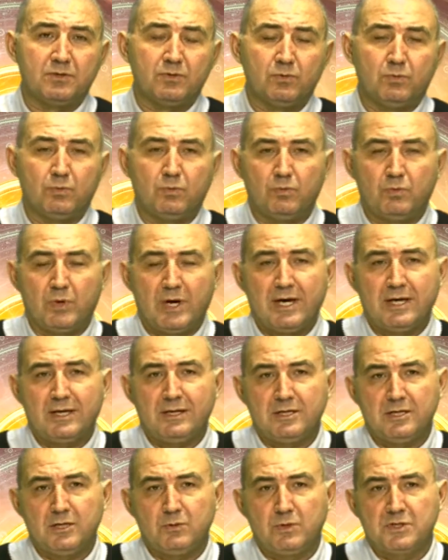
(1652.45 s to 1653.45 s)
while
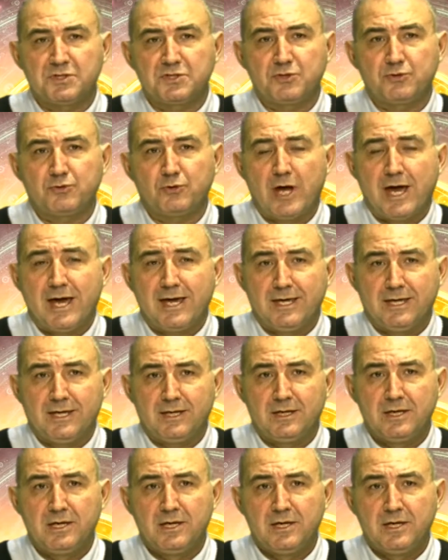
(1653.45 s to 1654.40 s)
he was crying,